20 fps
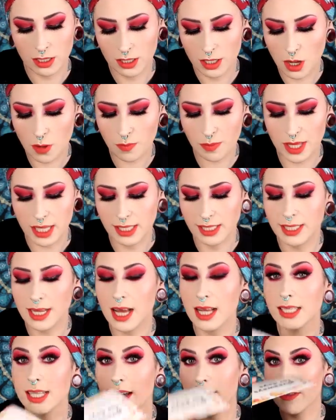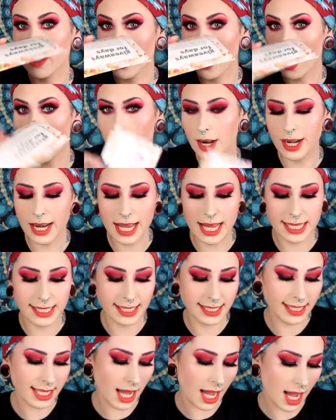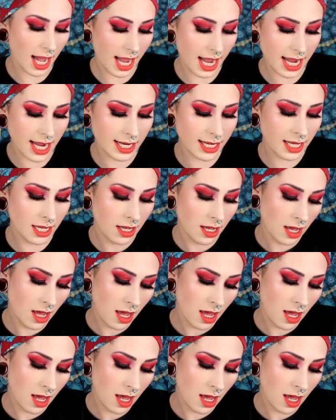nope, this does have the card inside.